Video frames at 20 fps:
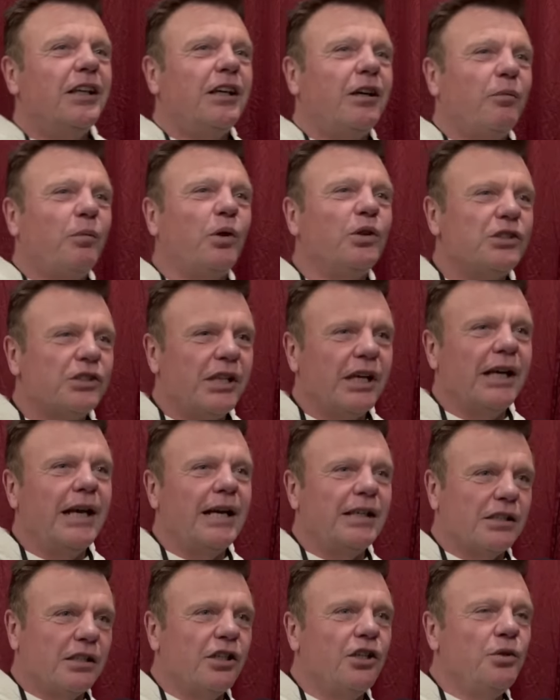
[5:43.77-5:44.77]
once they
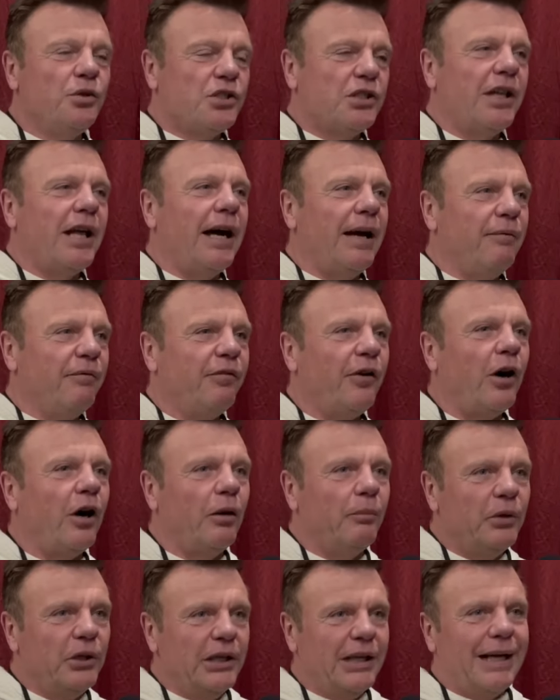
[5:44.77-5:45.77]
get used to that
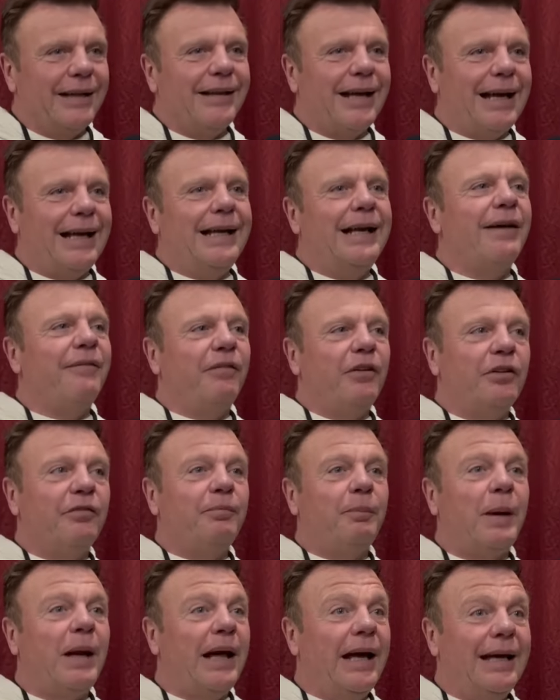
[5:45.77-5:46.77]
environment and that level
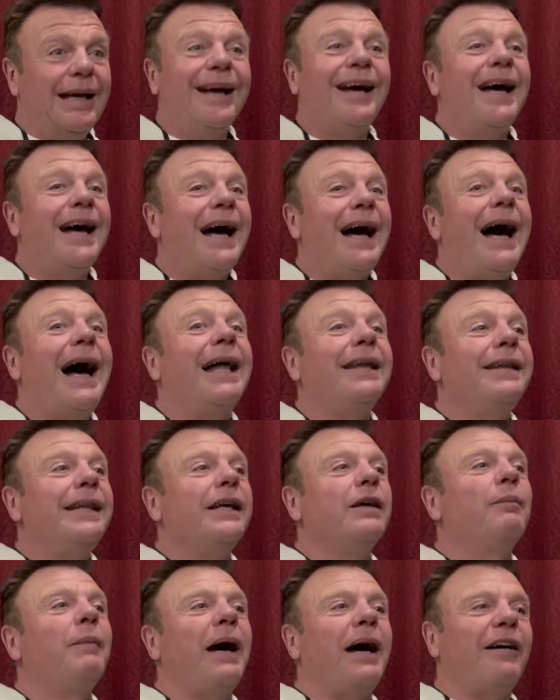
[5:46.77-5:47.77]
of play and
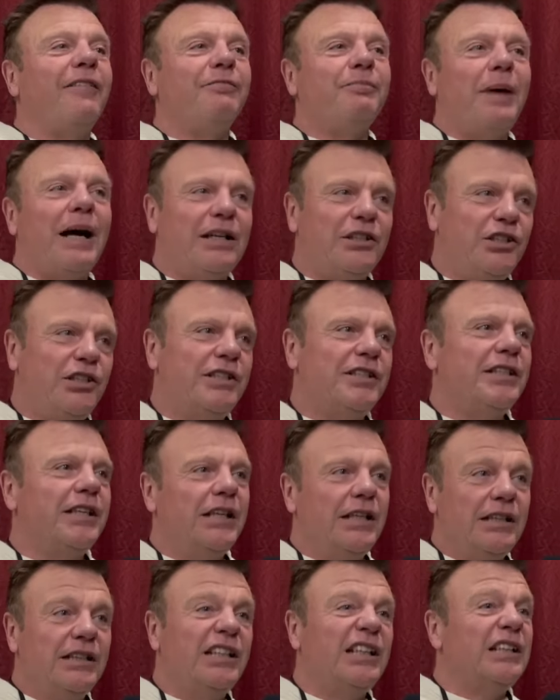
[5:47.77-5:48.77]
the amount of matches
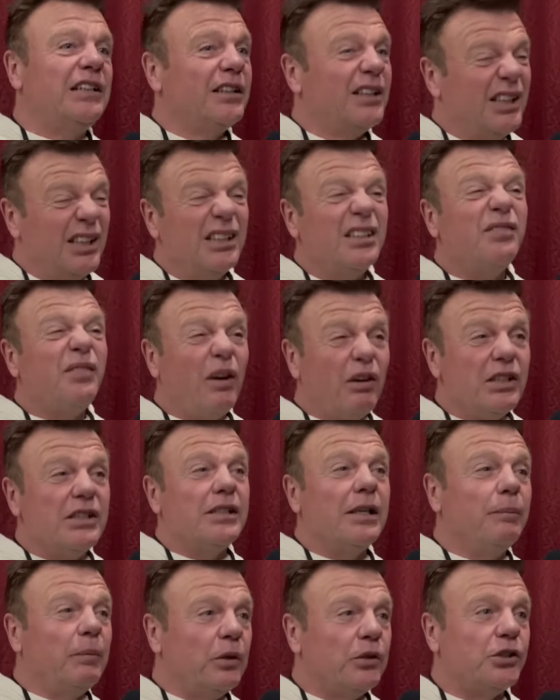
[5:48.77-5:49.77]
needed, it's very
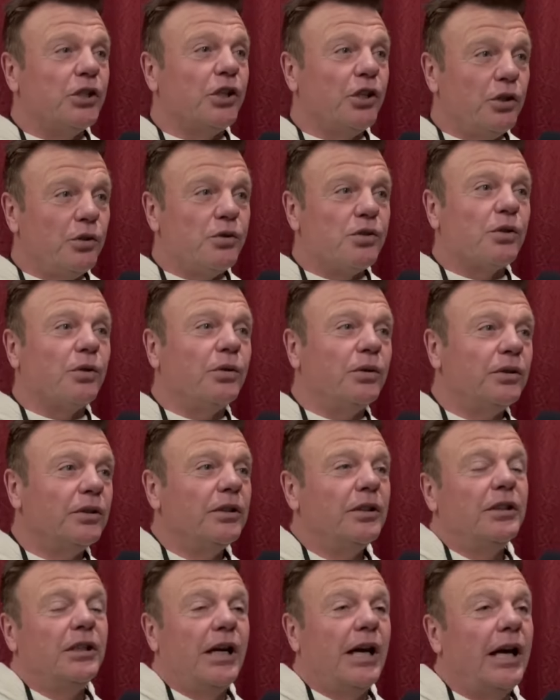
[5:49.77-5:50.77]
similar to Q School.
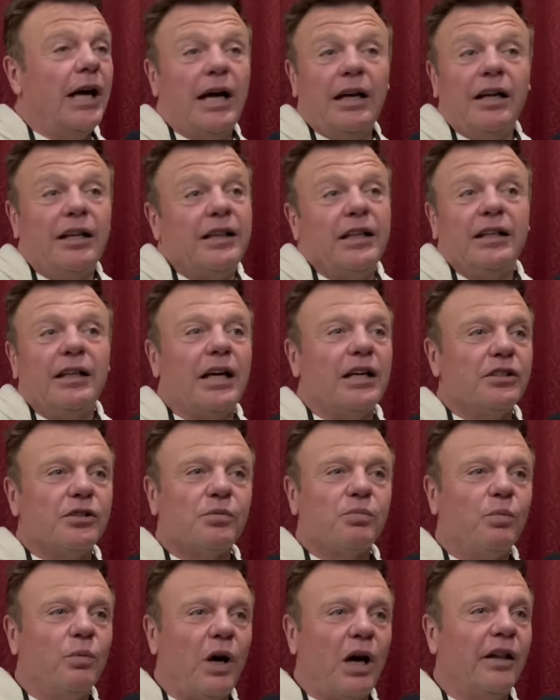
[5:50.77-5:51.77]
And I think that's
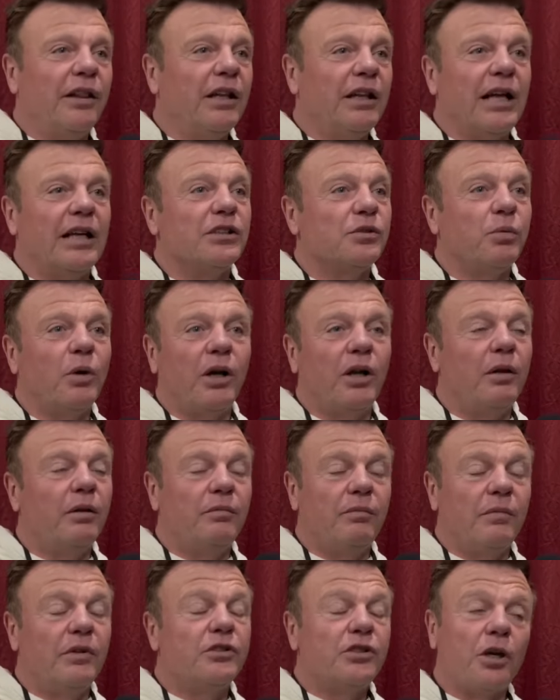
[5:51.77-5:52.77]
why
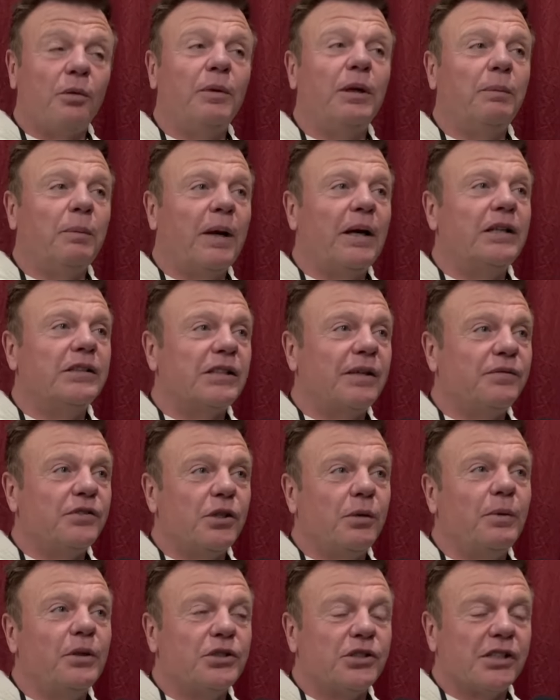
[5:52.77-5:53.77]
so many players have
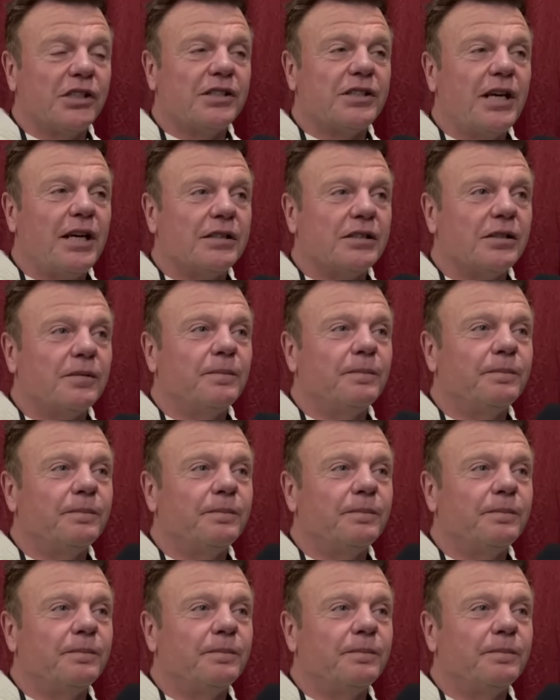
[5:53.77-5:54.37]
so much success.